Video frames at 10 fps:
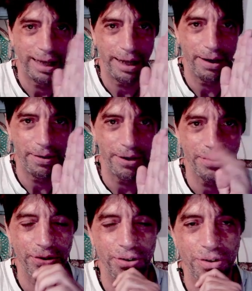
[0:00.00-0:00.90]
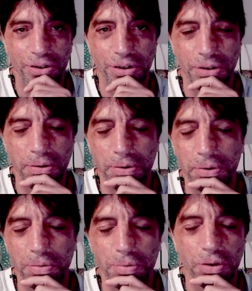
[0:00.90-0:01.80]
Aries, she's going
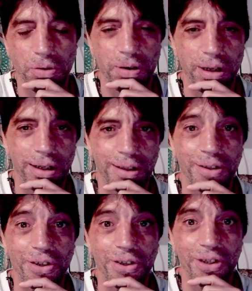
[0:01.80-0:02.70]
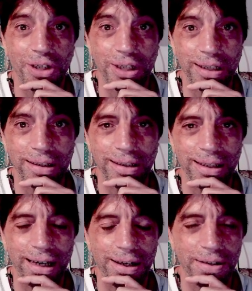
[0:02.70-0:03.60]
to be square at the sun.
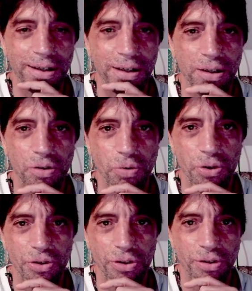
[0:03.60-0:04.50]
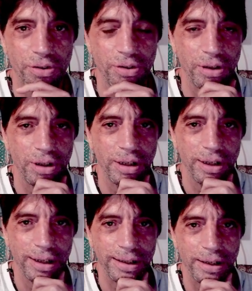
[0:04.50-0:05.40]
That is the intuition
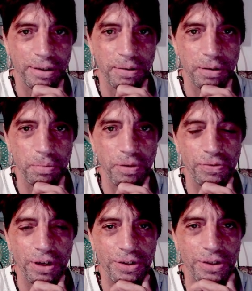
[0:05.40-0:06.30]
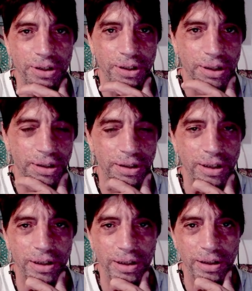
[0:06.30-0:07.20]
that's going to be facing the
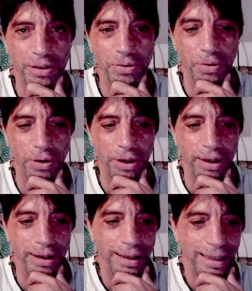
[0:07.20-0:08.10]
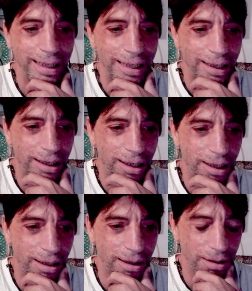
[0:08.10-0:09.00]
authority.
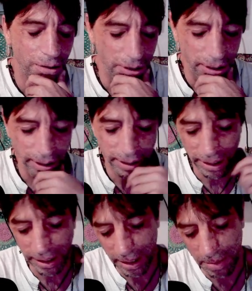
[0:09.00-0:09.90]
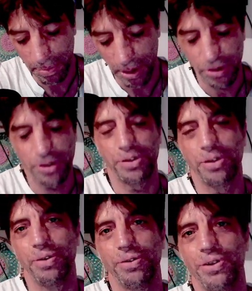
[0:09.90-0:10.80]
Uh, looking at on this picture
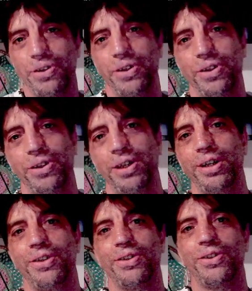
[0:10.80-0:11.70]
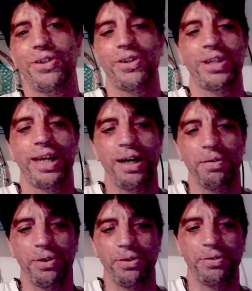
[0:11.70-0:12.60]
though, the Sun is in sextile
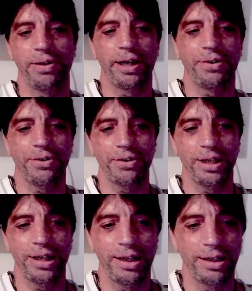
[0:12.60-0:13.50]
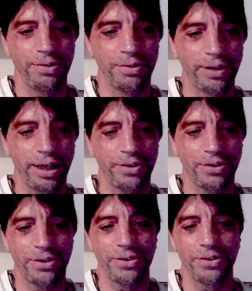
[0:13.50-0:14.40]
with Uranus and
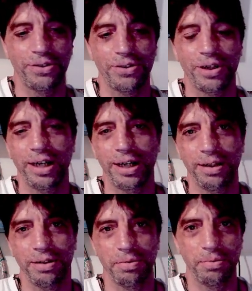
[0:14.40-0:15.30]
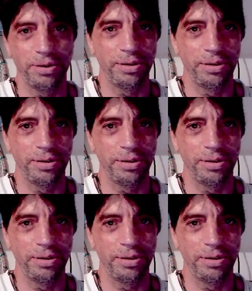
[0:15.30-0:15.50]
Uranus is in trine with